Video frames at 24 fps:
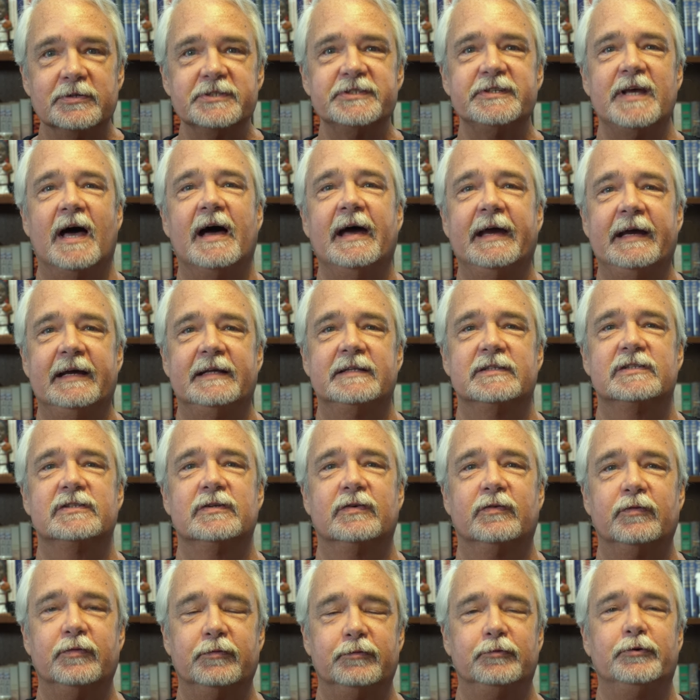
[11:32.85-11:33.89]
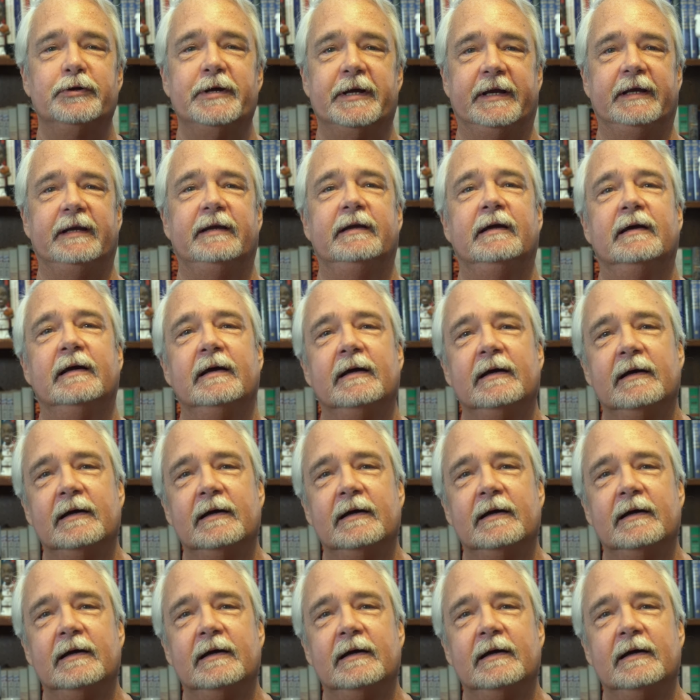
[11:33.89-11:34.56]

science free